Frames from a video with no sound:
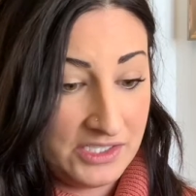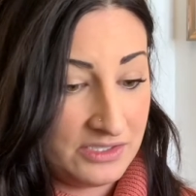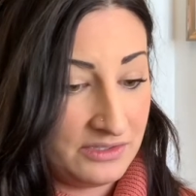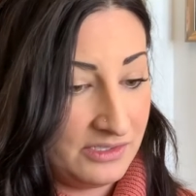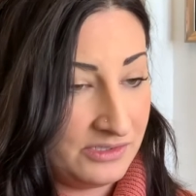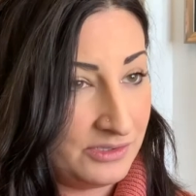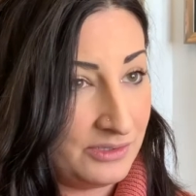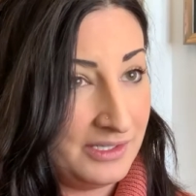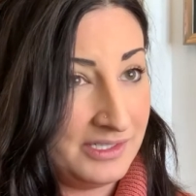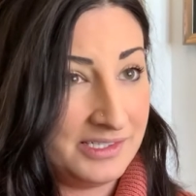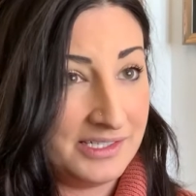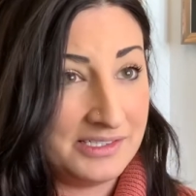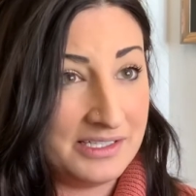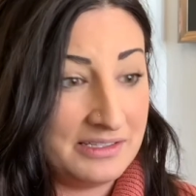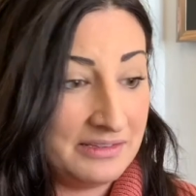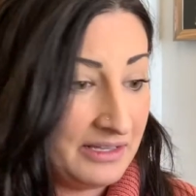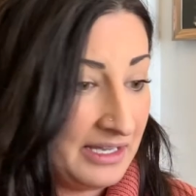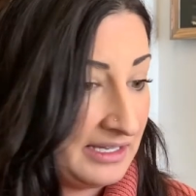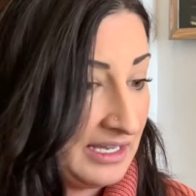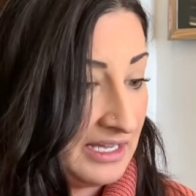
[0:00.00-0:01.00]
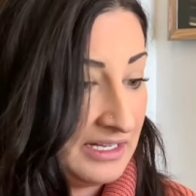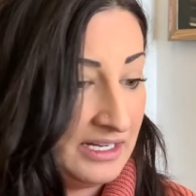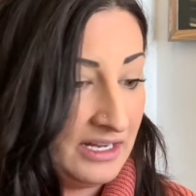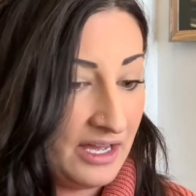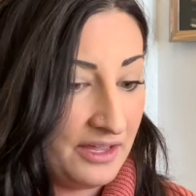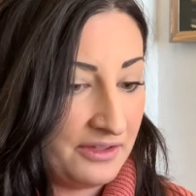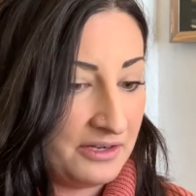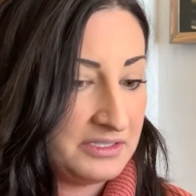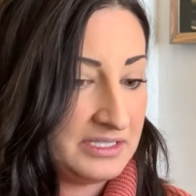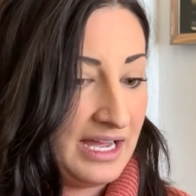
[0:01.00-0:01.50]
So this isn't like any
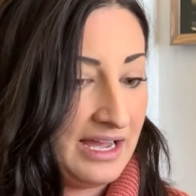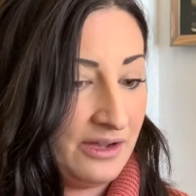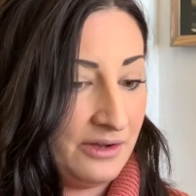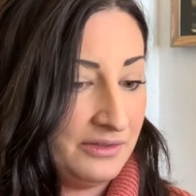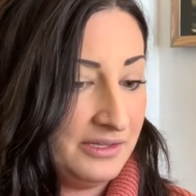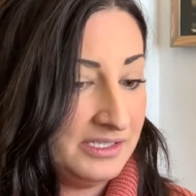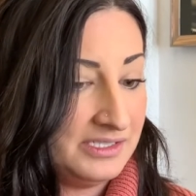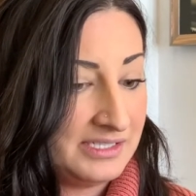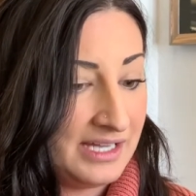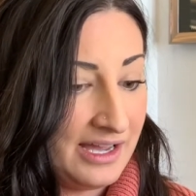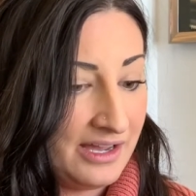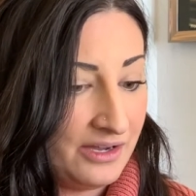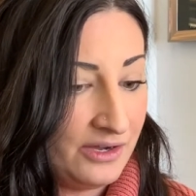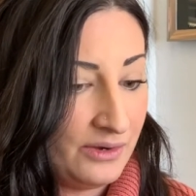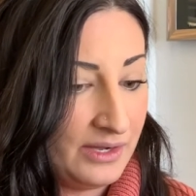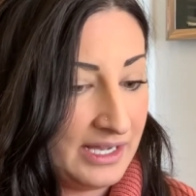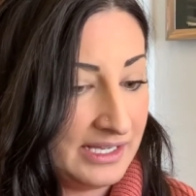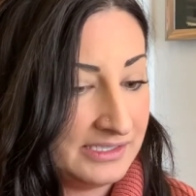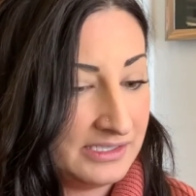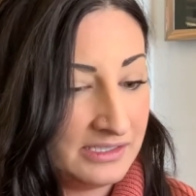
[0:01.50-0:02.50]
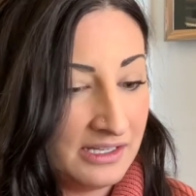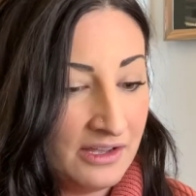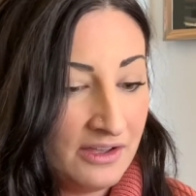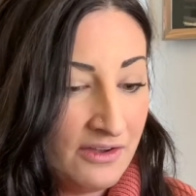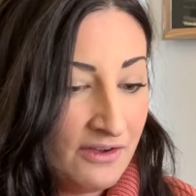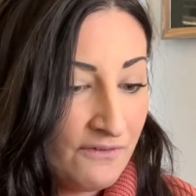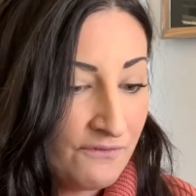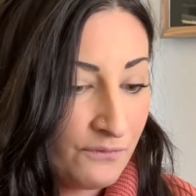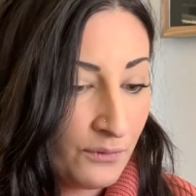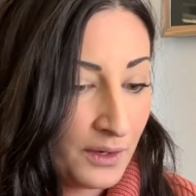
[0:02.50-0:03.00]
other Tahoe. This Tahoe has
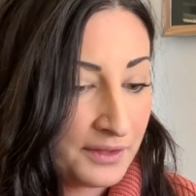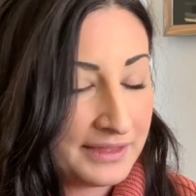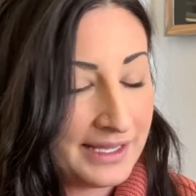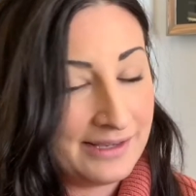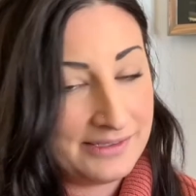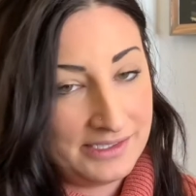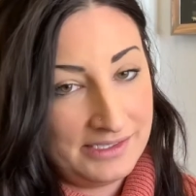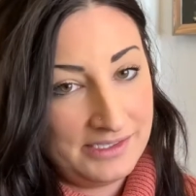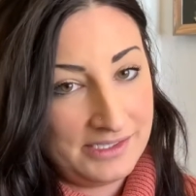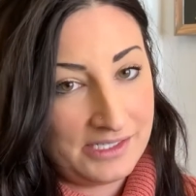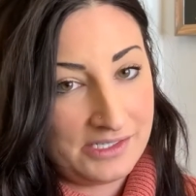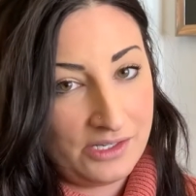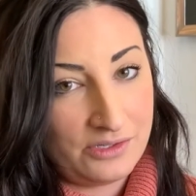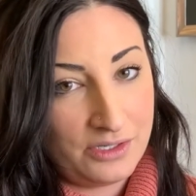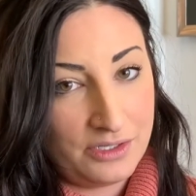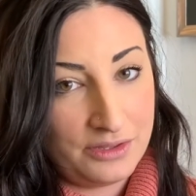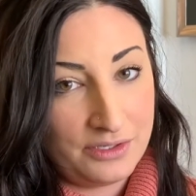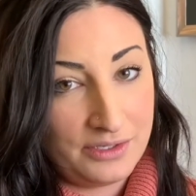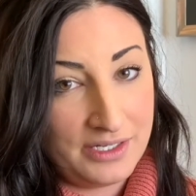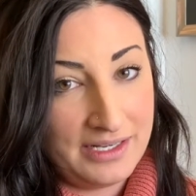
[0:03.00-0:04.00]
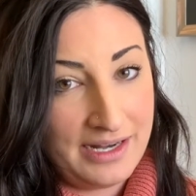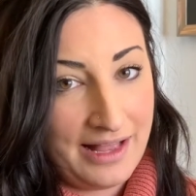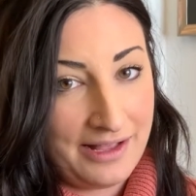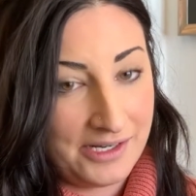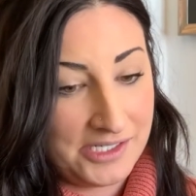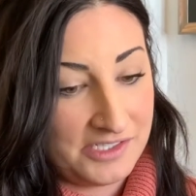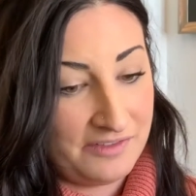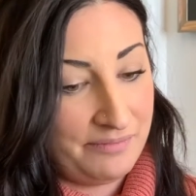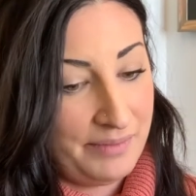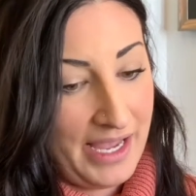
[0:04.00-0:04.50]

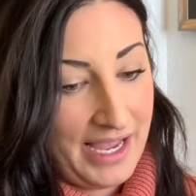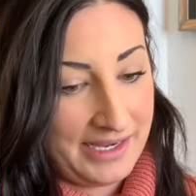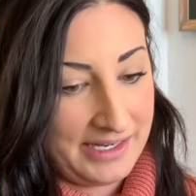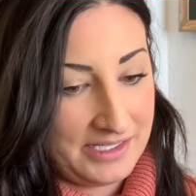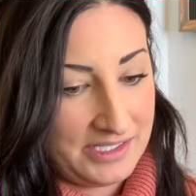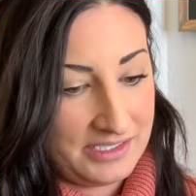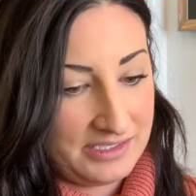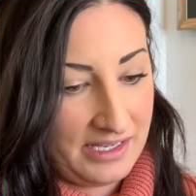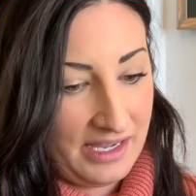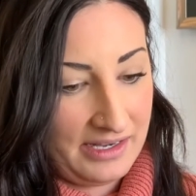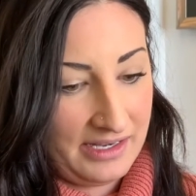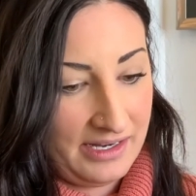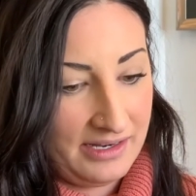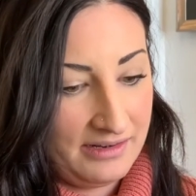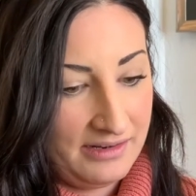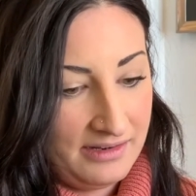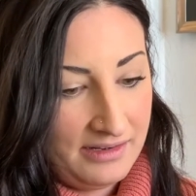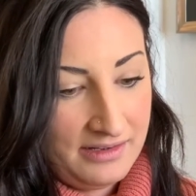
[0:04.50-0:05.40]
$4,630 of packages on it.